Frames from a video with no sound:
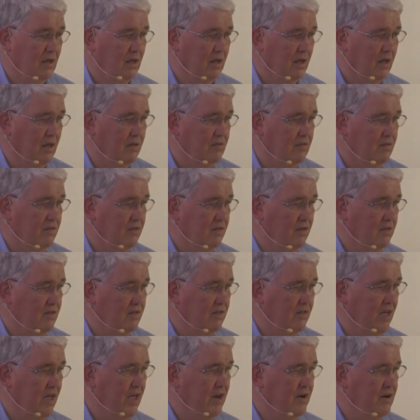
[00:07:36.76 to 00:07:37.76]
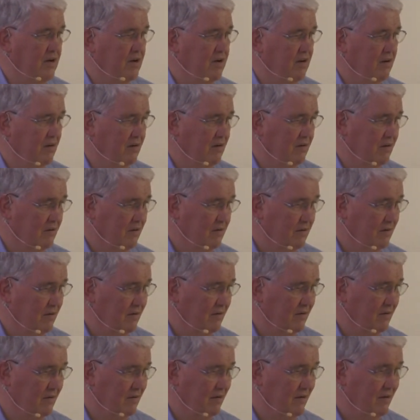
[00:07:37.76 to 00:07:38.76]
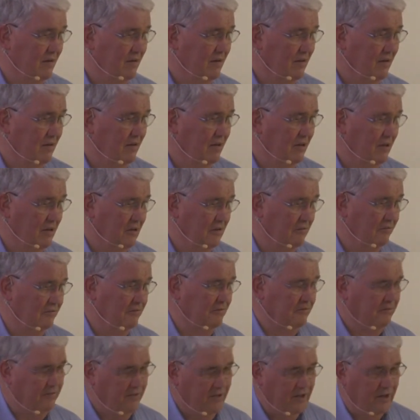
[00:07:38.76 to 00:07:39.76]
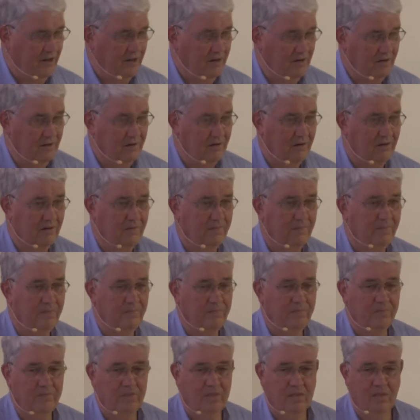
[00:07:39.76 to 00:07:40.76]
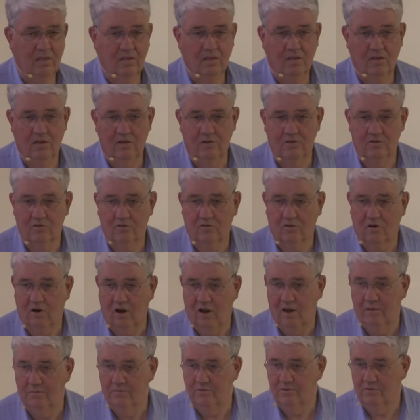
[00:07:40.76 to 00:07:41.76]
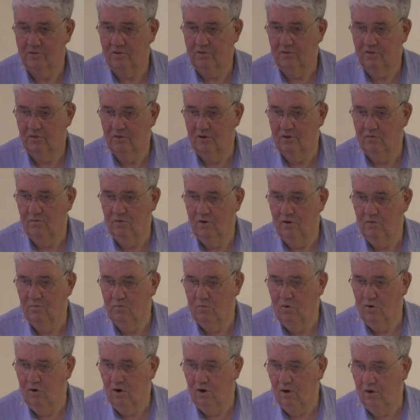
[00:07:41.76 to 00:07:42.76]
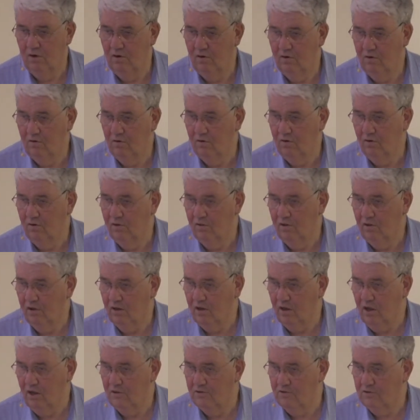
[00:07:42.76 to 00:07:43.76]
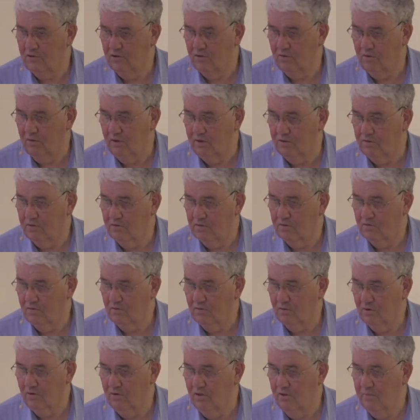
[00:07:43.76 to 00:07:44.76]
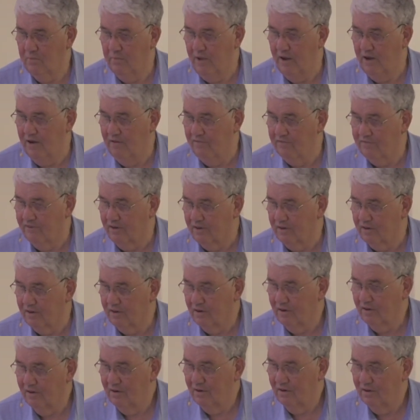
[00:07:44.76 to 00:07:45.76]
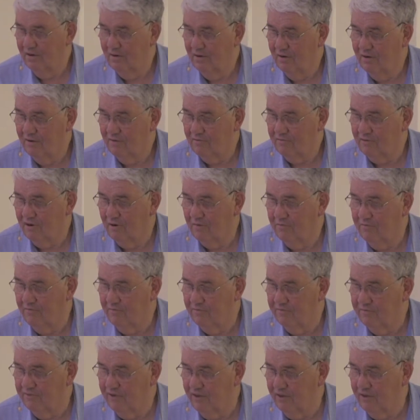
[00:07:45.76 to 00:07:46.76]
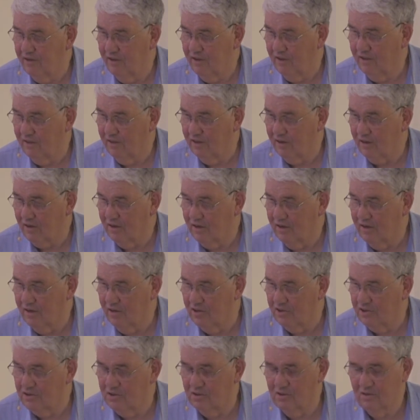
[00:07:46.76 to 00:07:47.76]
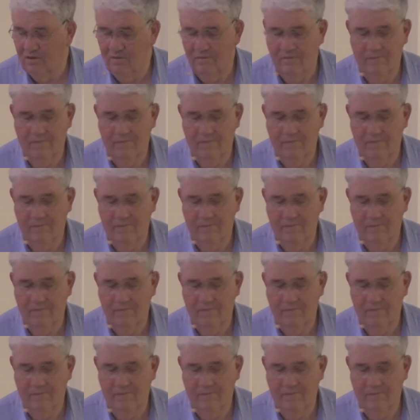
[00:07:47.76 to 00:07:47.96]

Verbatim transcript: and the then, if-then, describes the reward or the consequence or the benefit from filling the condition.